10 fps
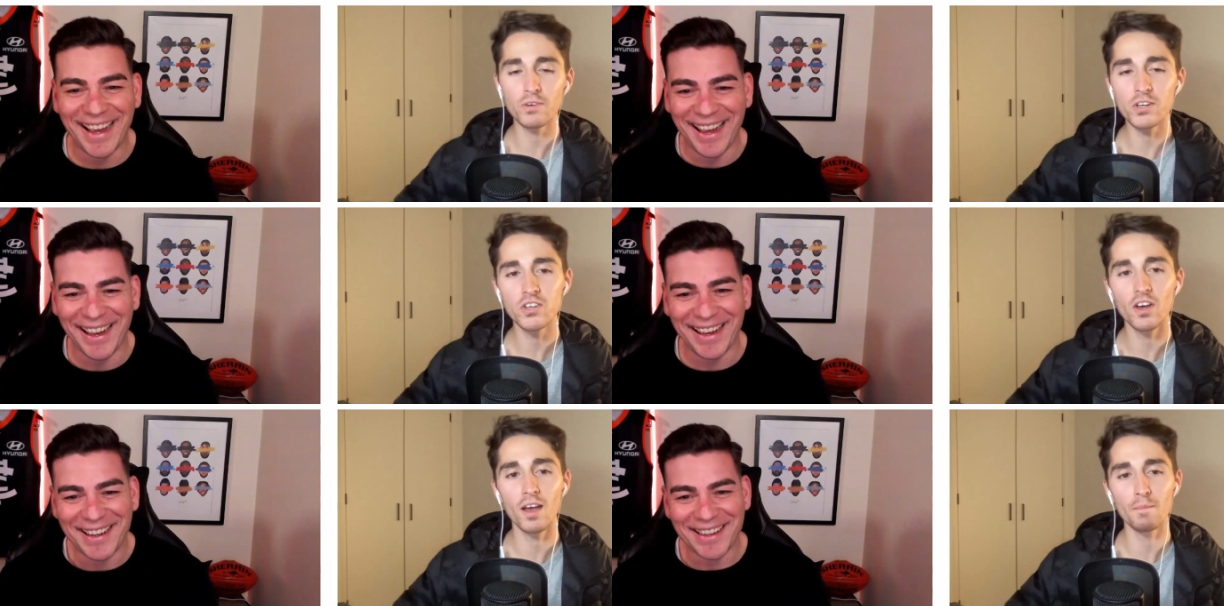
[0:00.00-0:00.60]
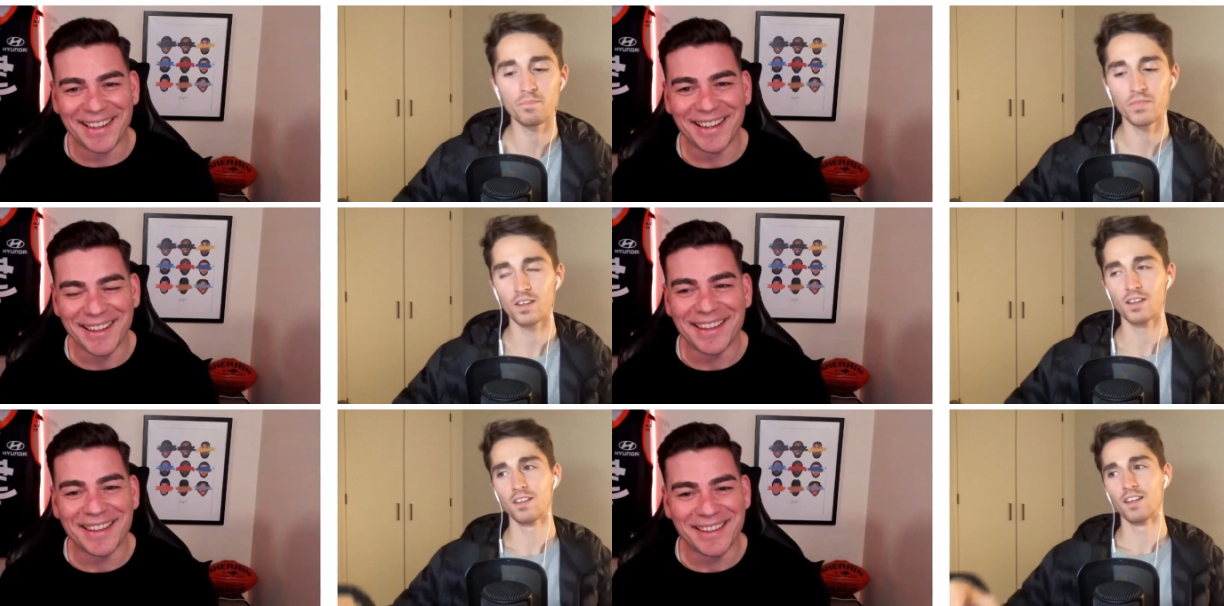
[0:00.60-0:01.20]
Speaker 1: every time,
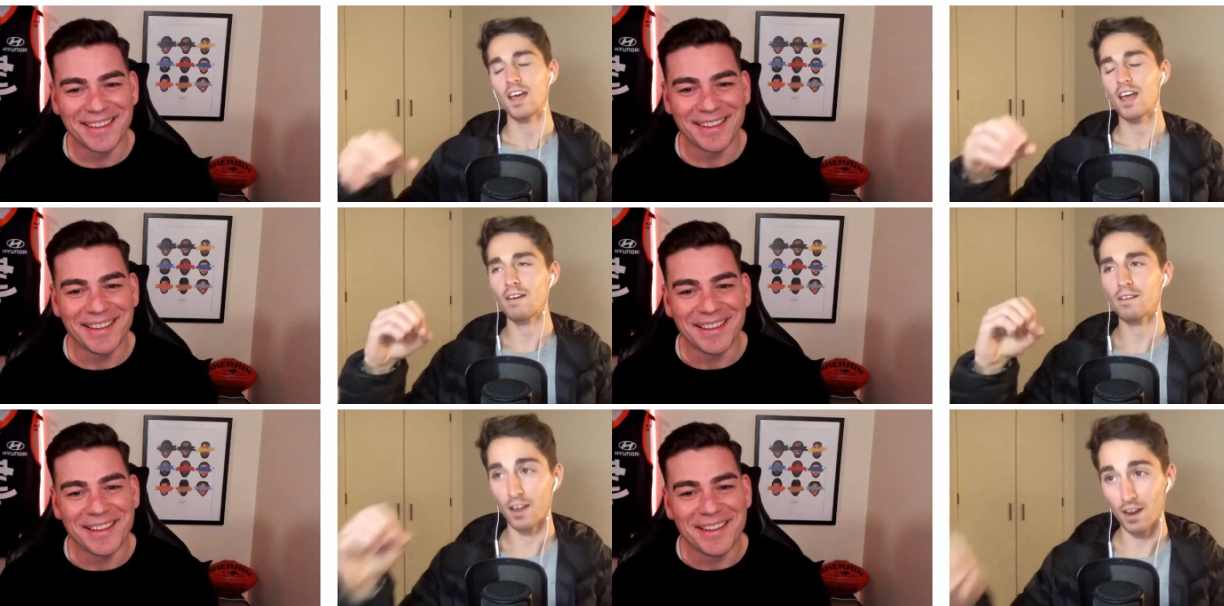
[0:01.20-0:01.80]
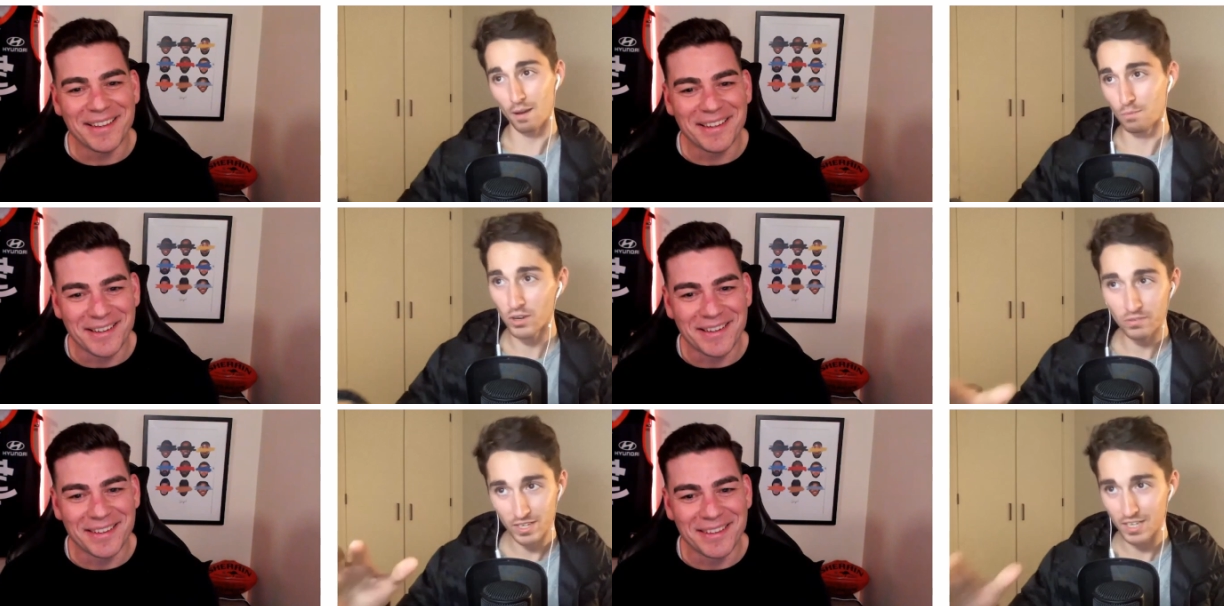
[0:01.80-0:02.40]
I'm
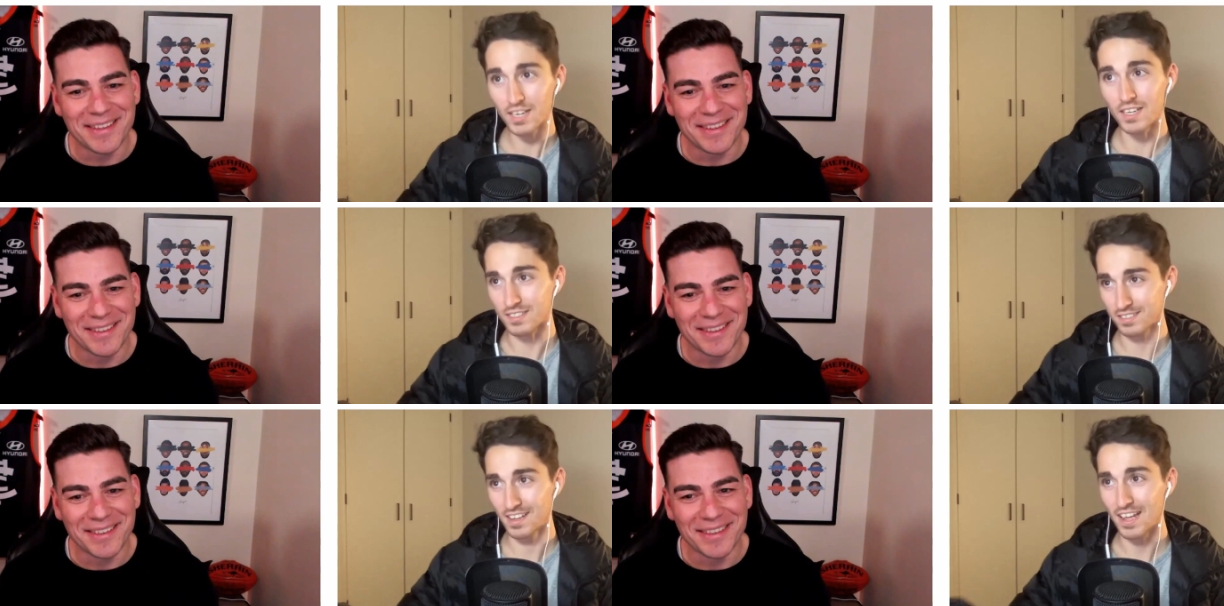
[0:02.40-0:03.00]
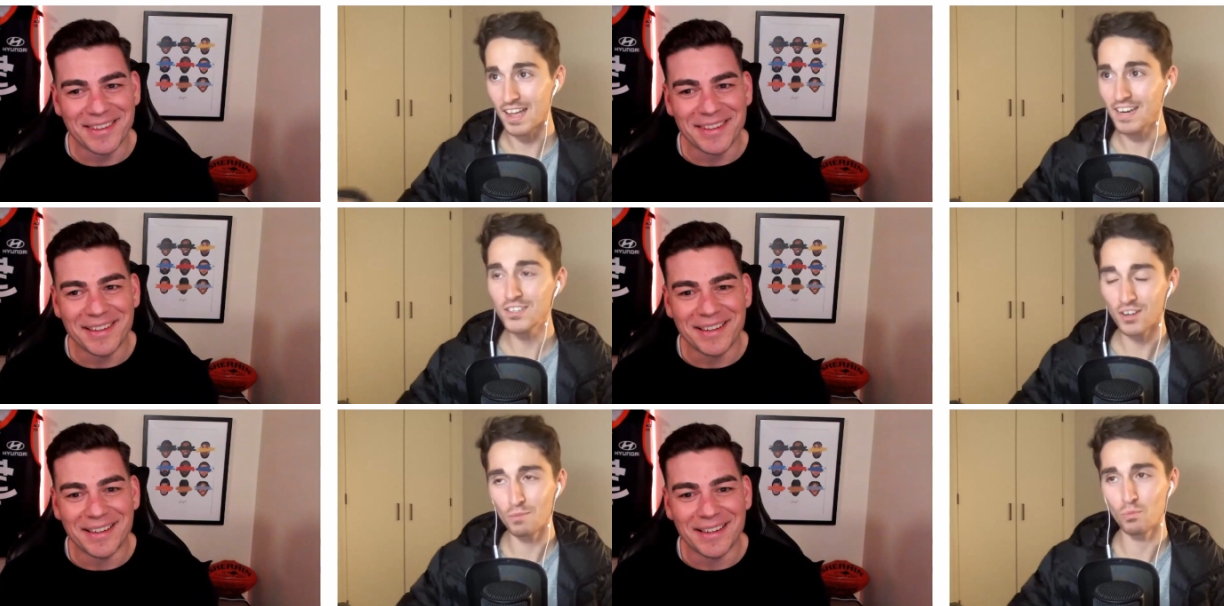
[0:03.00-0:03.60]
not even kidding,
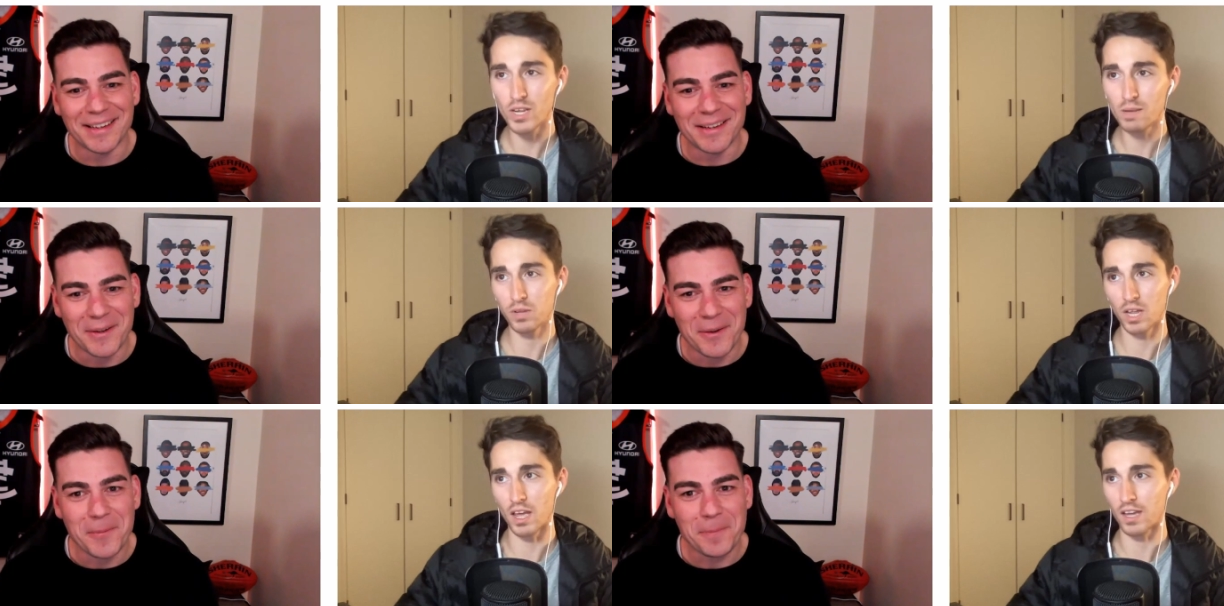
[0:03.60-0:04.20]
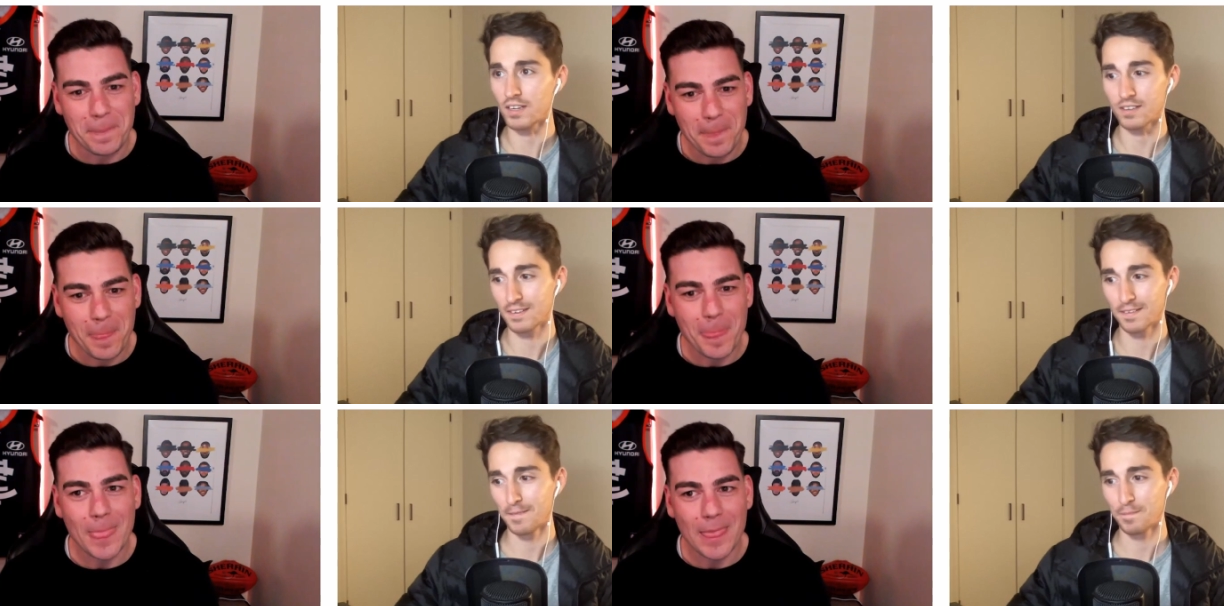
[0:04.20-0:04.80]
anytime we
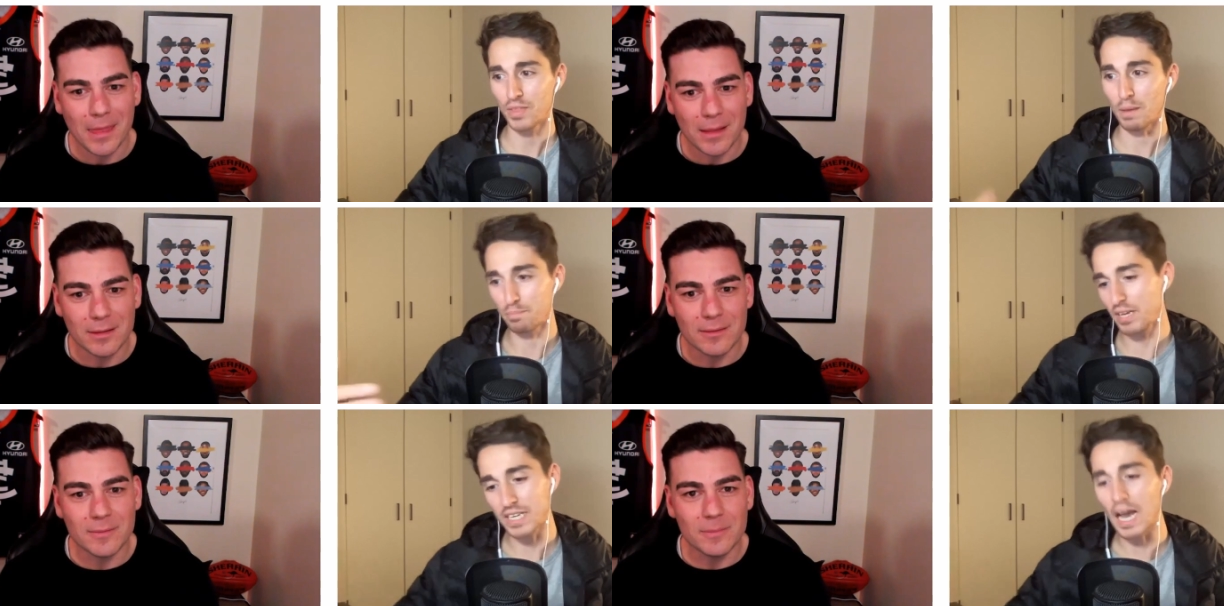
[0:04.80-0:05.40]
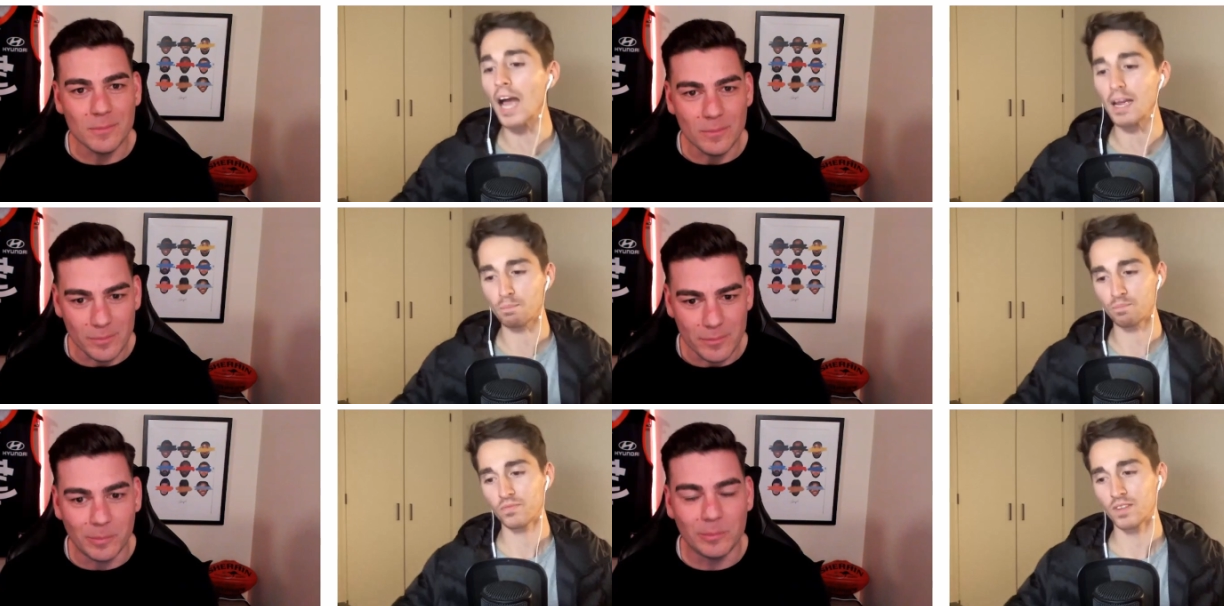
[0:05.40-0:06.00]
play a big
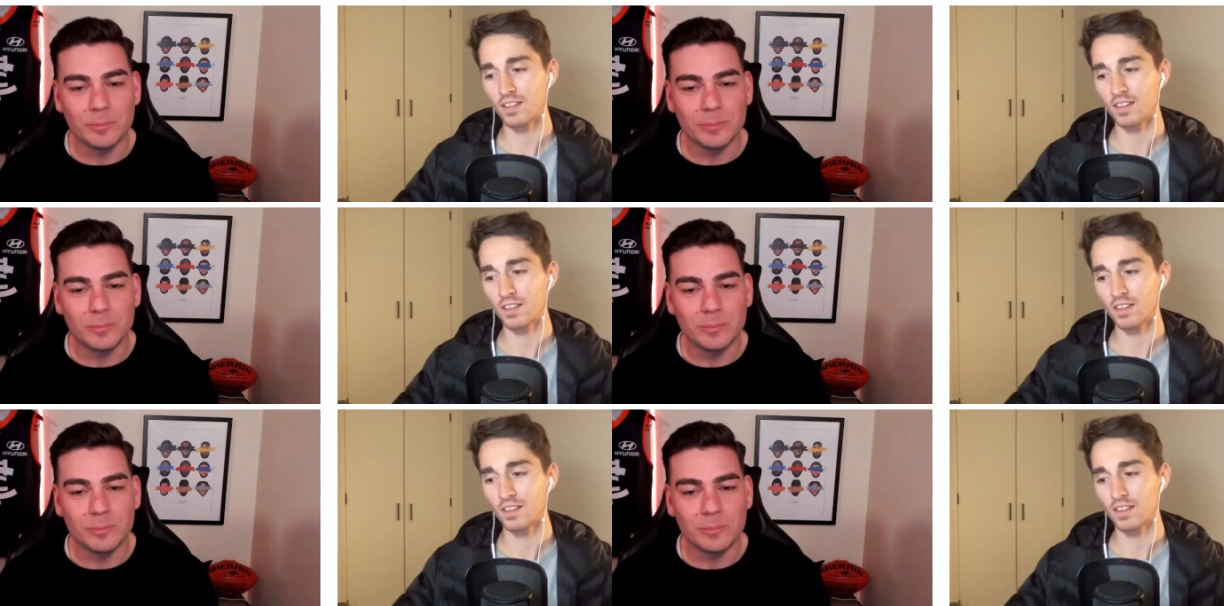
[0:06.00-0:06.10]
game,